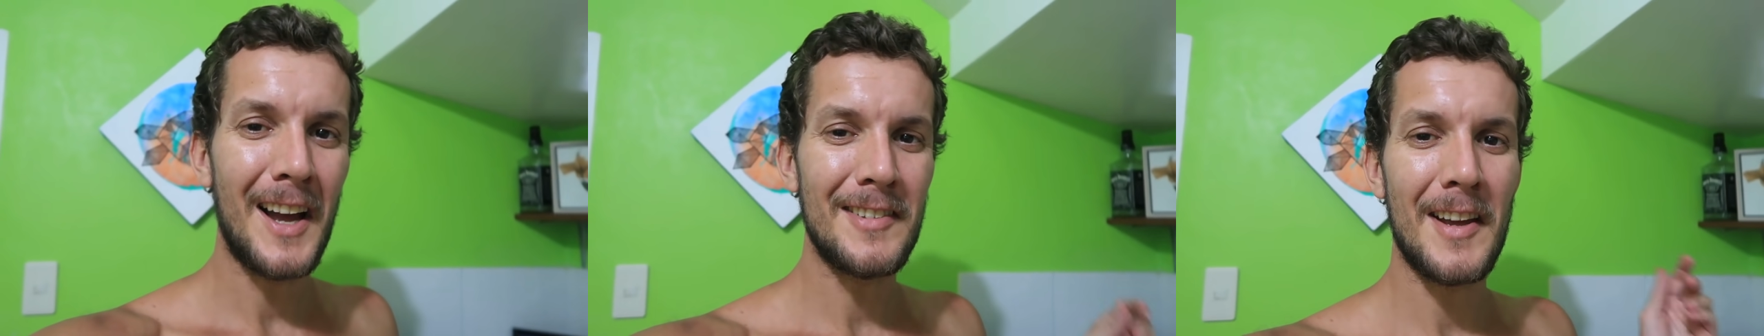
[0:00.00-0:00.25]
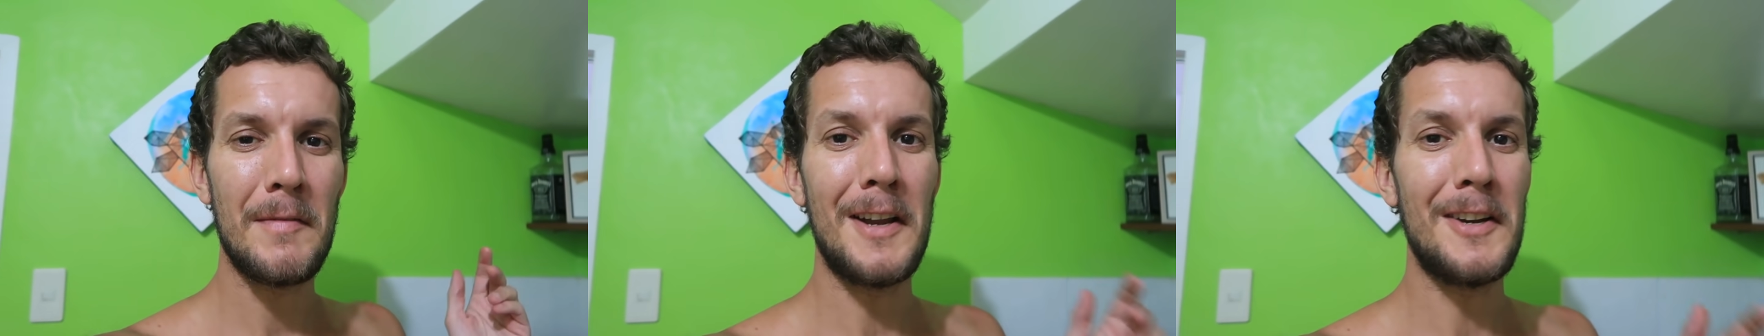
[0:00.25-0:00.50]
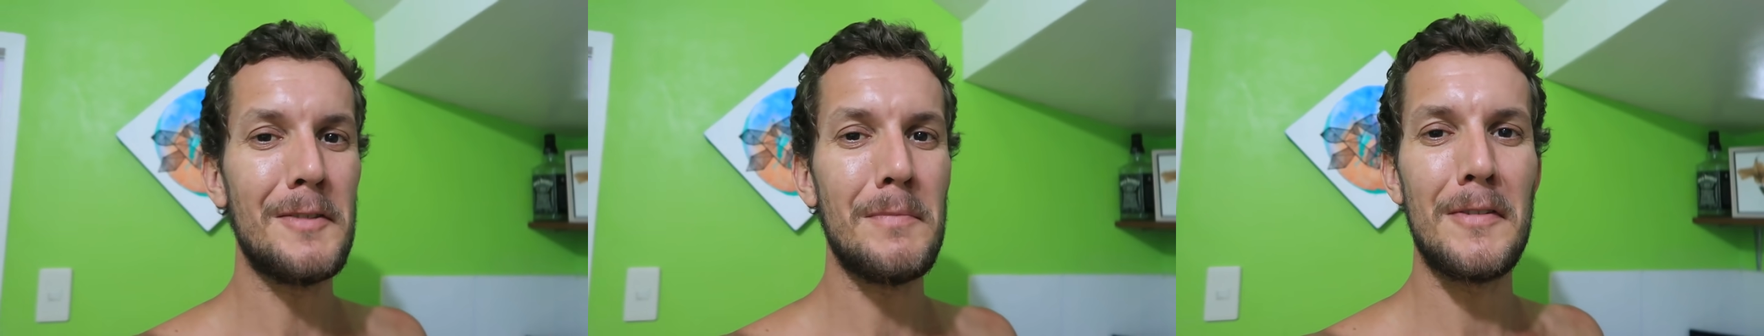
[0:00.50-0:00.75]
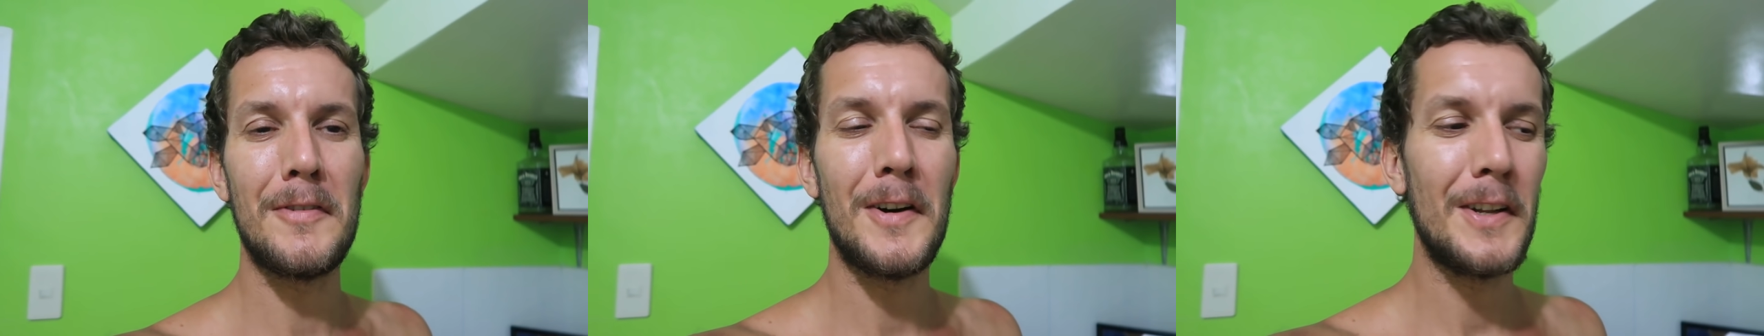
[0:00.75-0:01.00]
As I mentioned
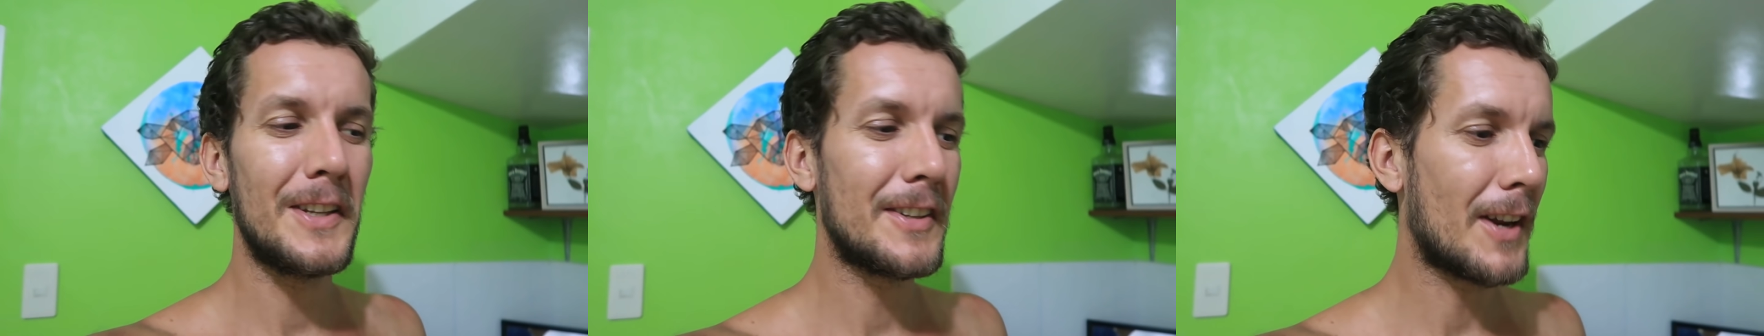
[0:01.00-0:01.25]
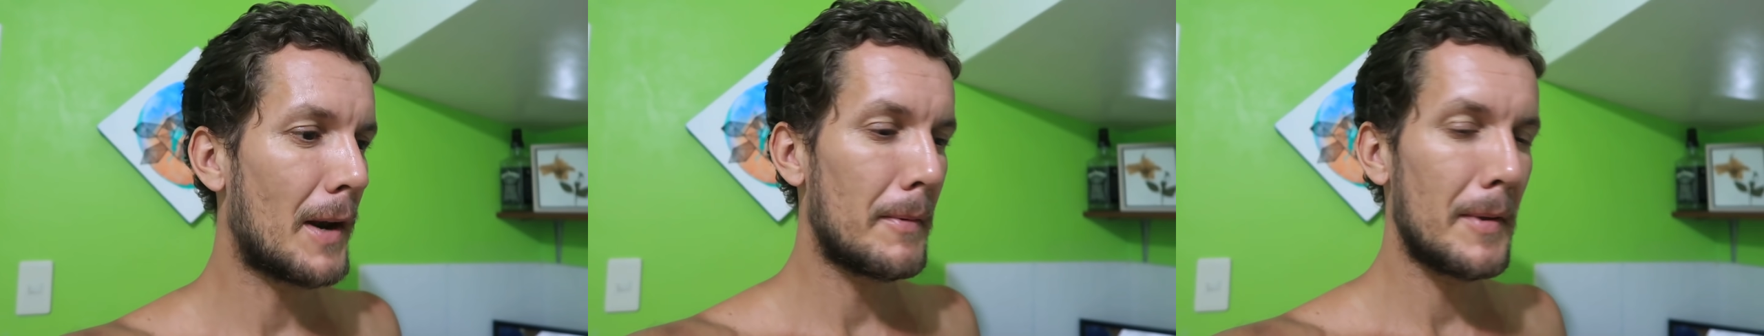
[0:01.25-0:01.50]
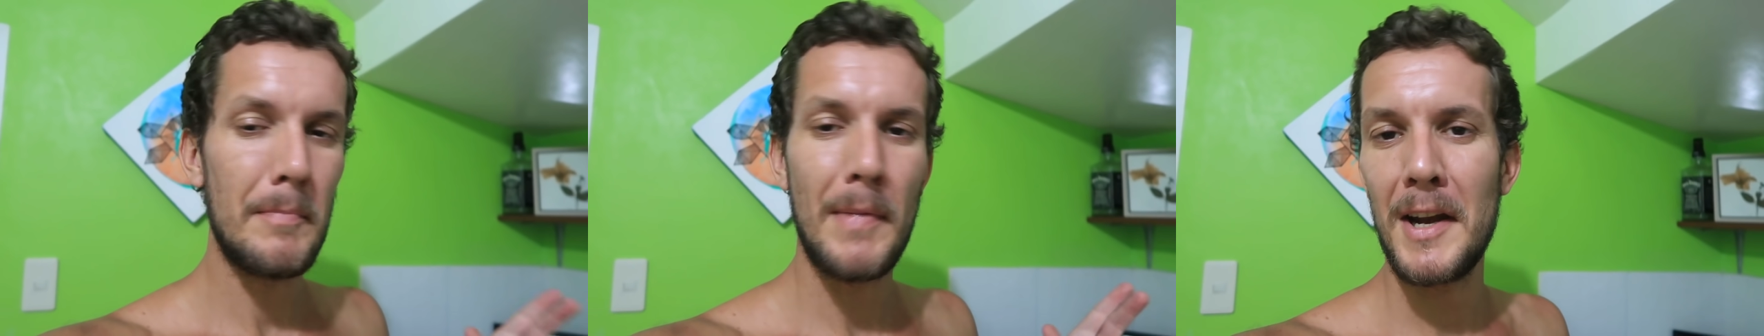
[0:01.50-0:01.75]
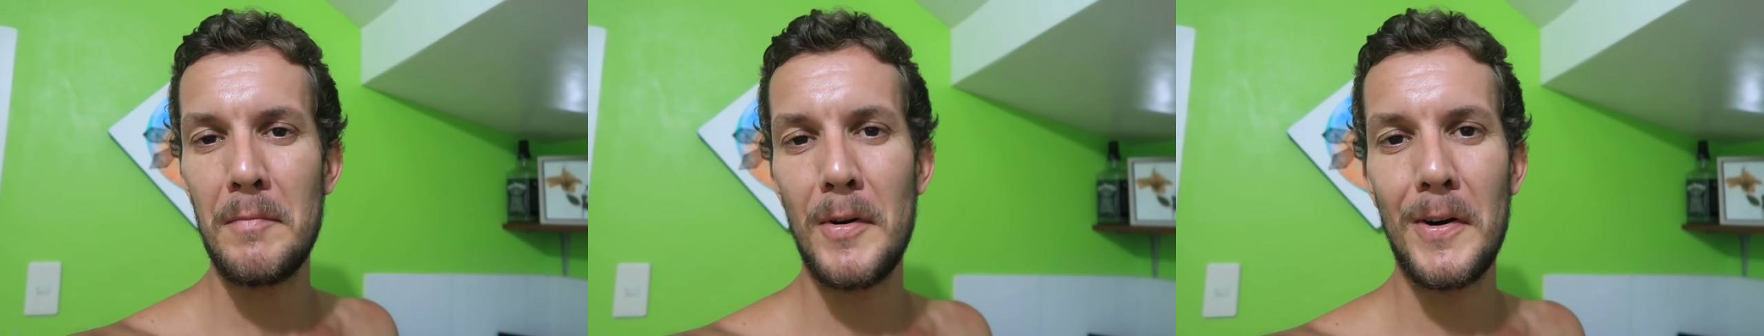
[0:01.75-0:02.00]
before, there's going to be
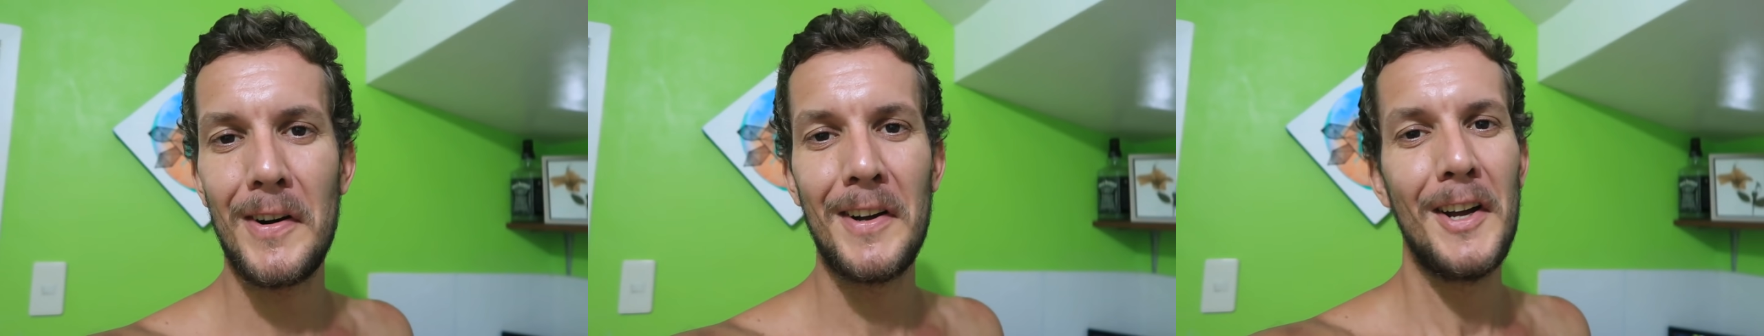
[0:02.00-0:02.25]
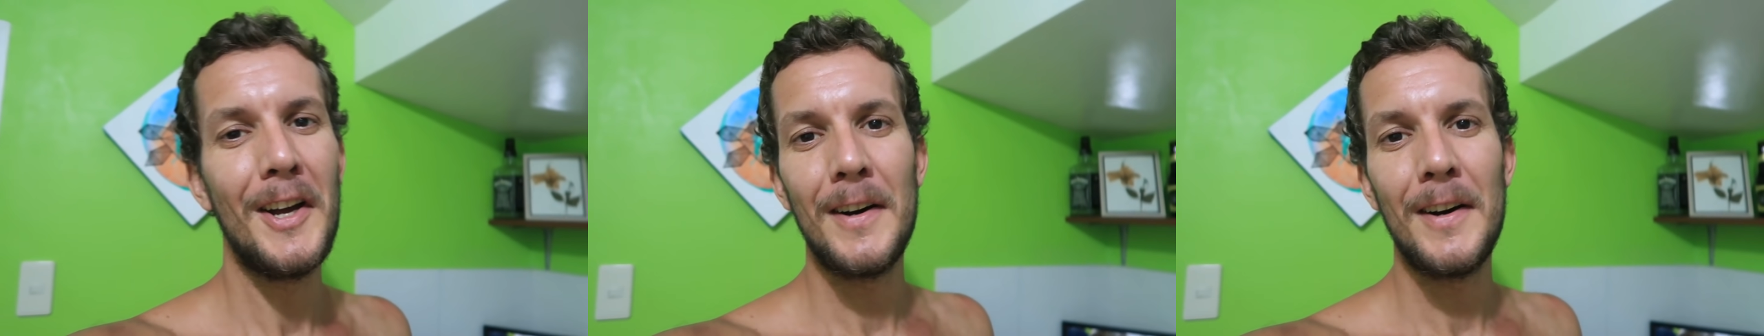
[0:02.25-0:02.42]
many more.